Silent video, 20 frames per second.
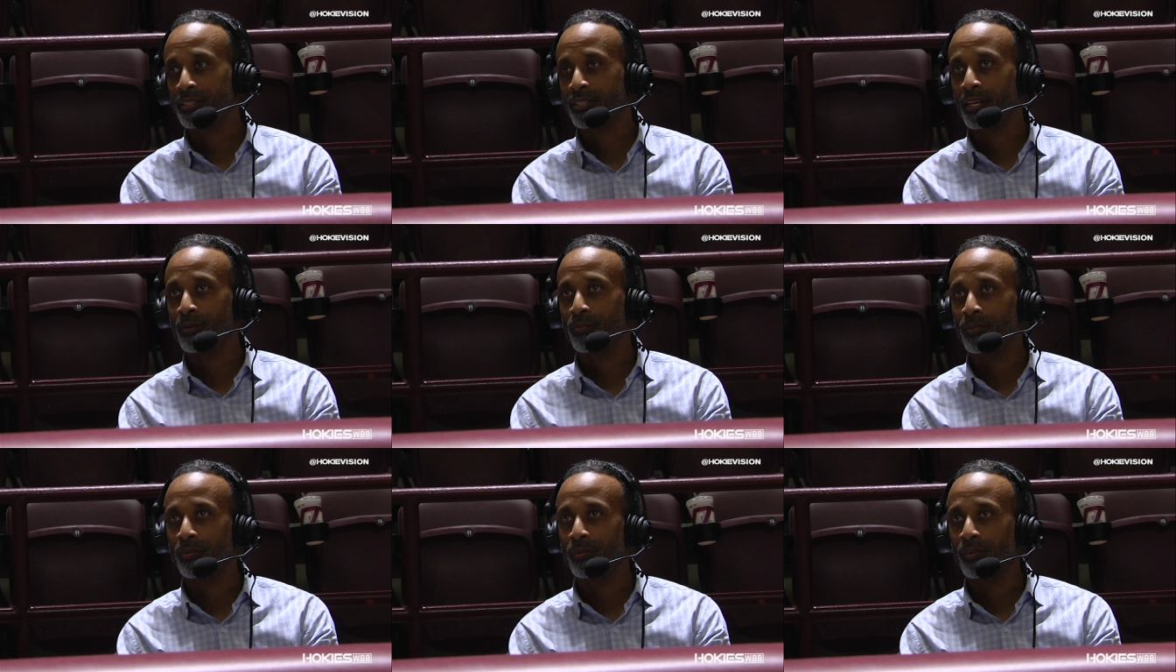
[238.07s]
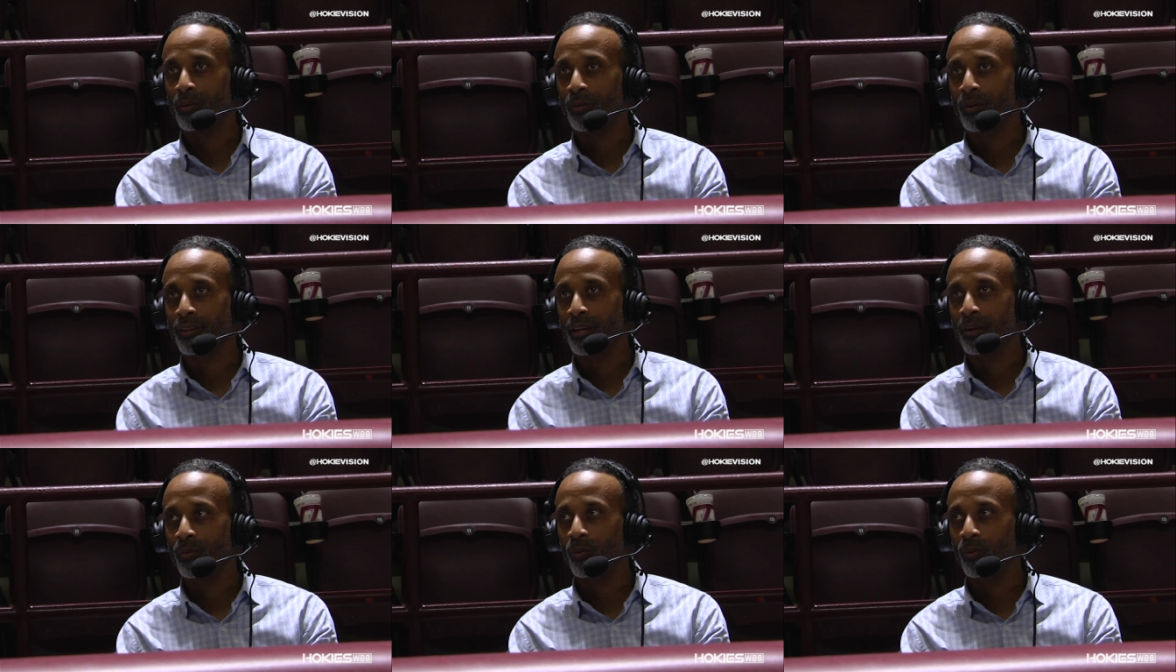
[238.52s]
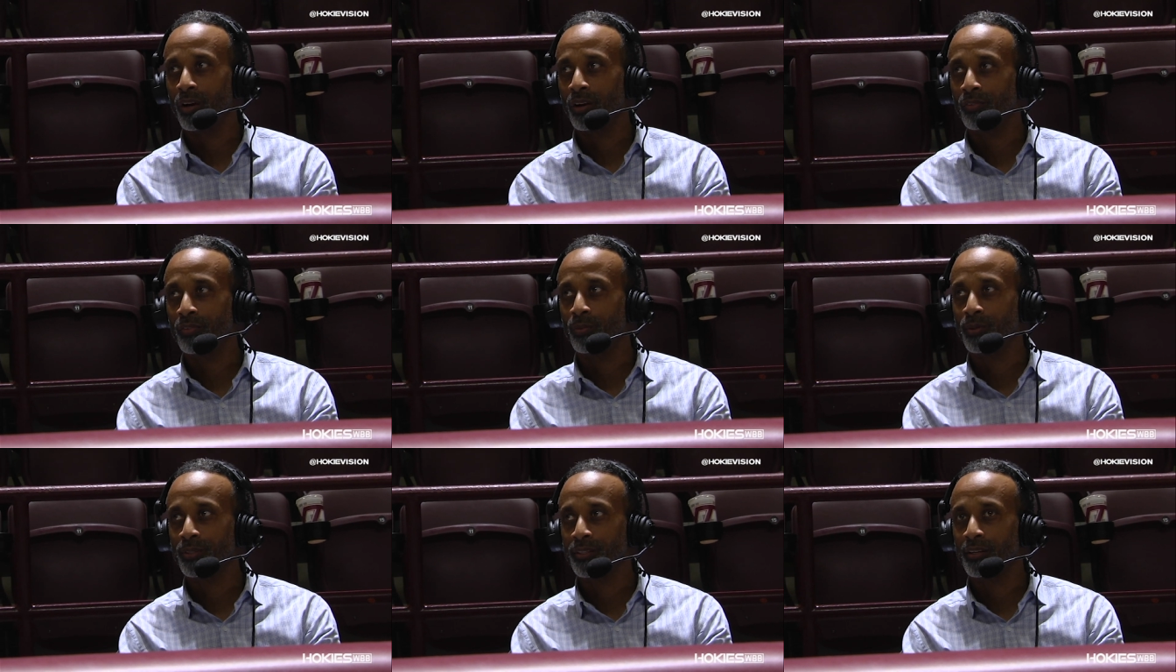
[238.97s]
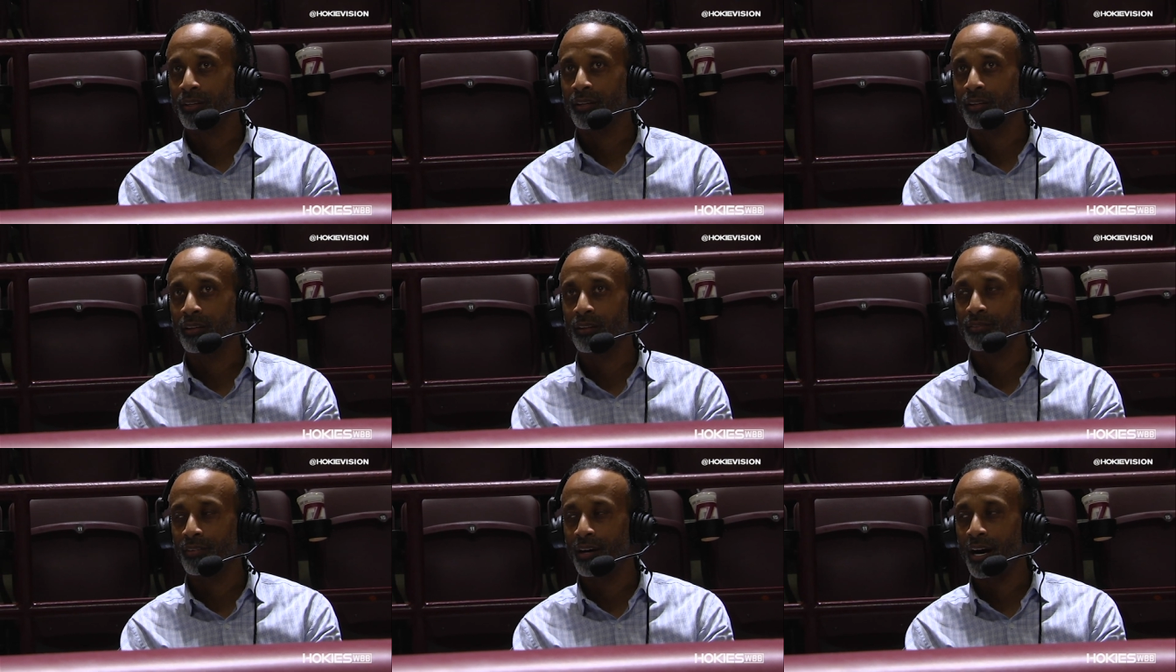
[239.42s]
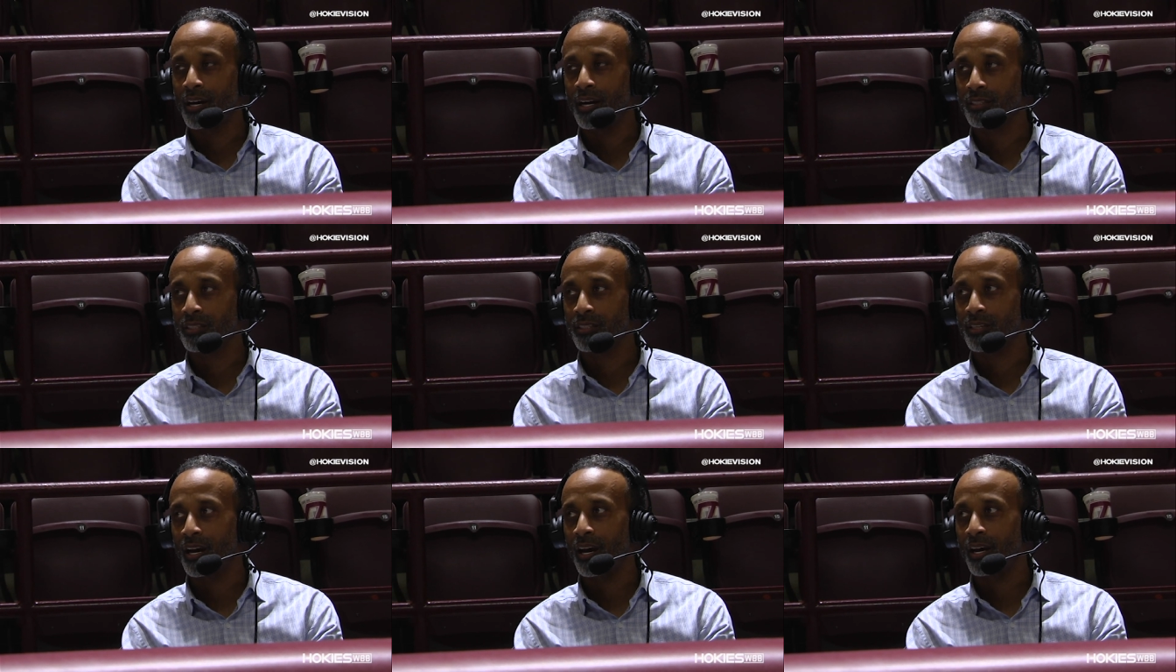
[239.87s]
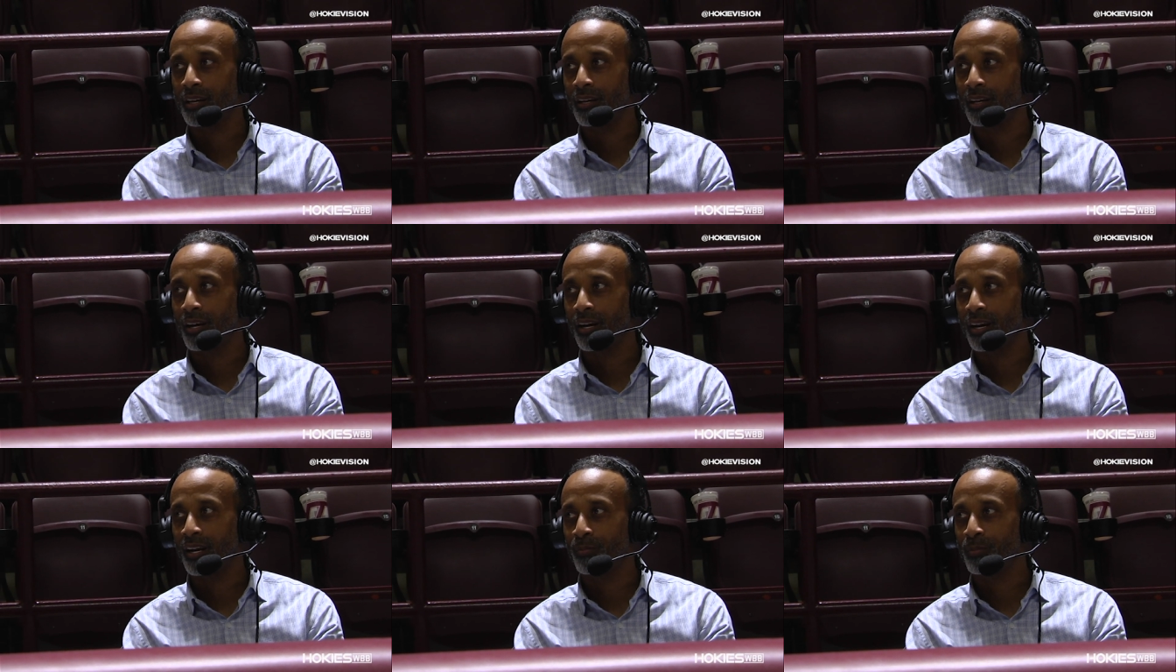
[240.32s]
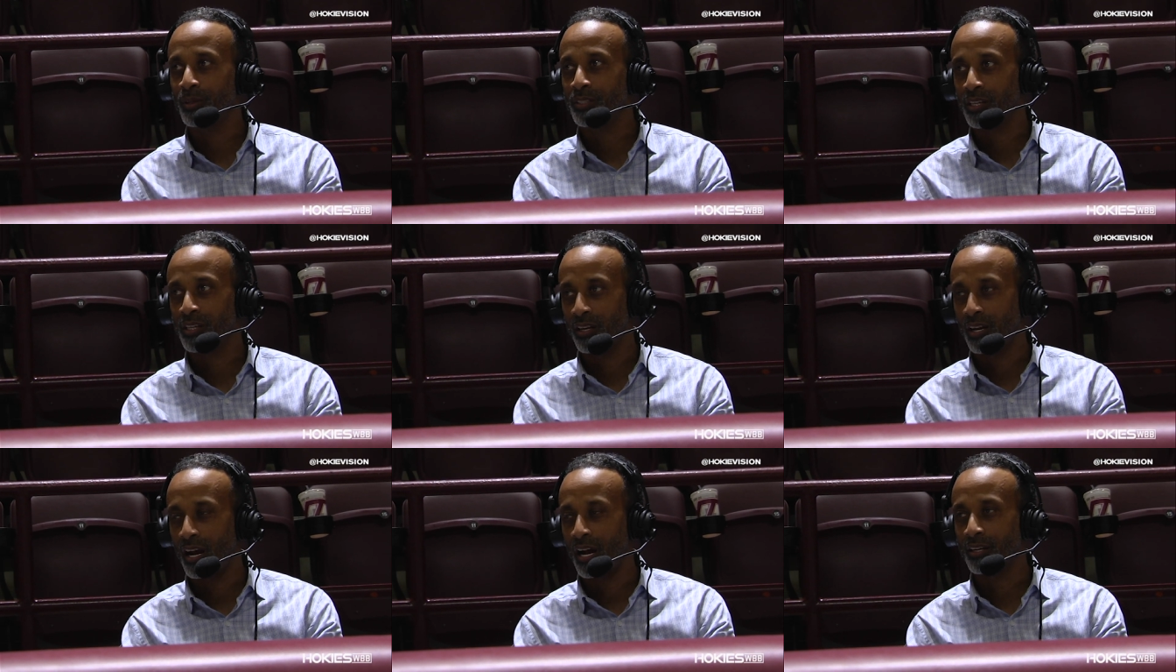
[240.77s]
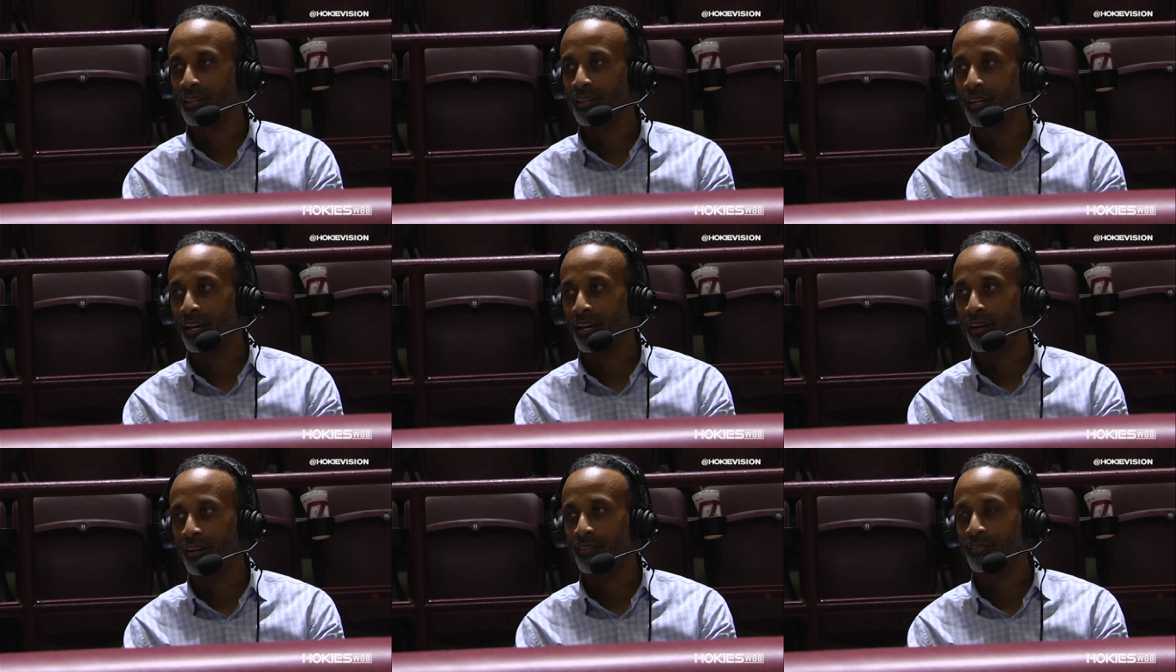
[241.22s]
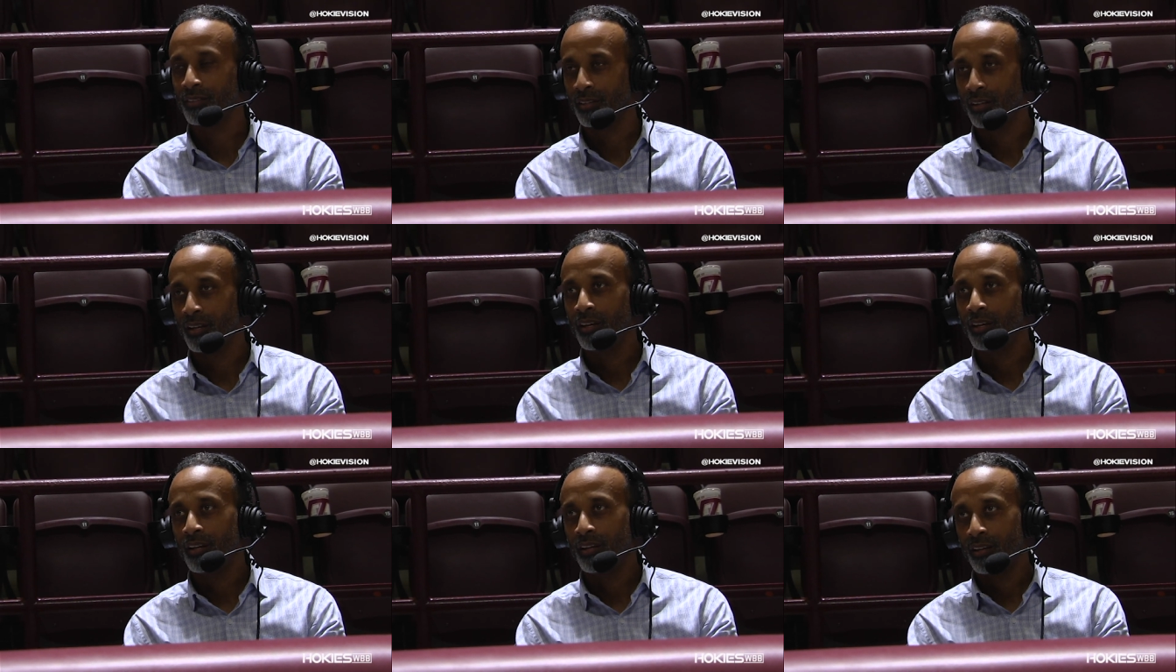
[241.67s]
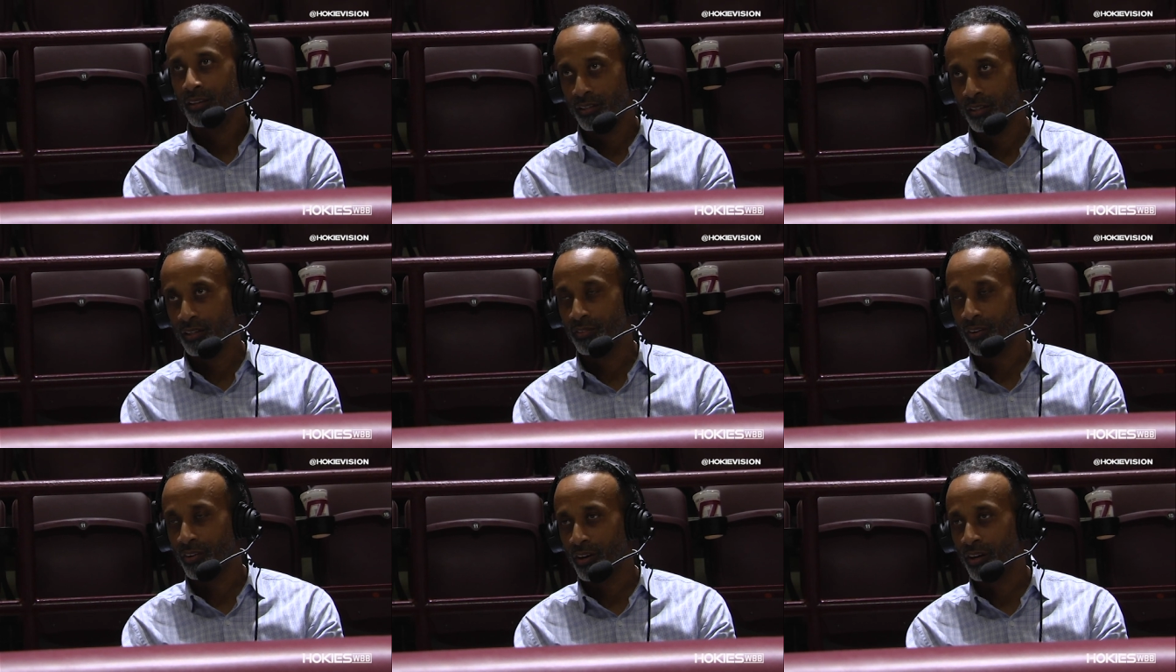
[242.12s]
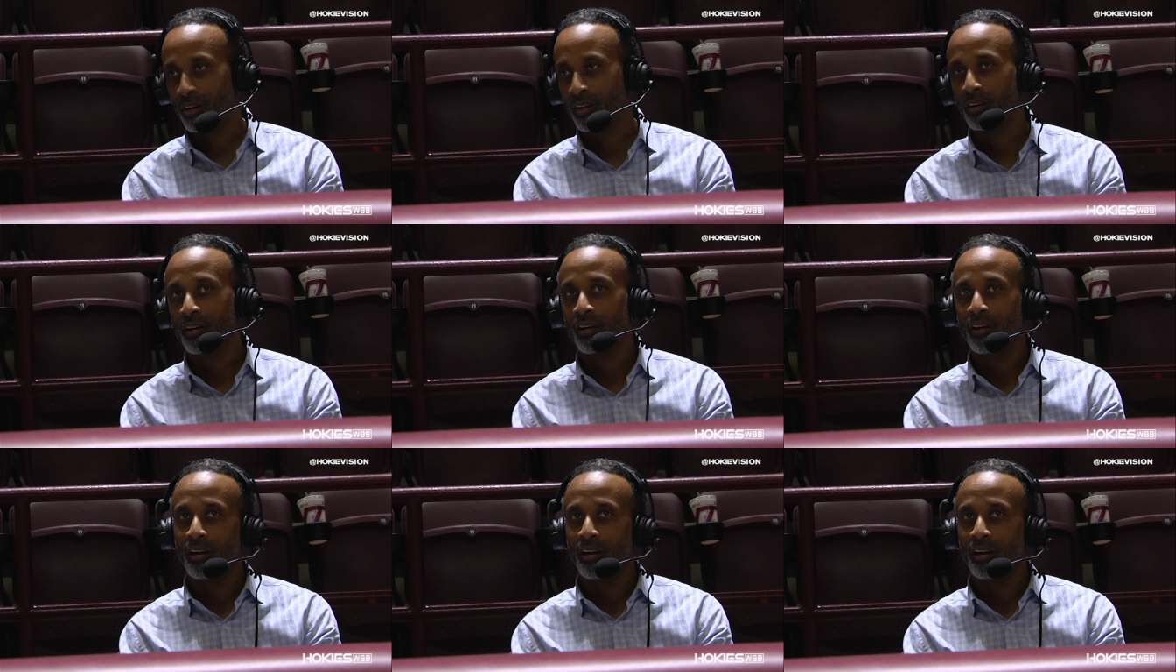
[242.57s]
Some of them, I think one of them was an ill-advised shot, but she knocked it down good for her,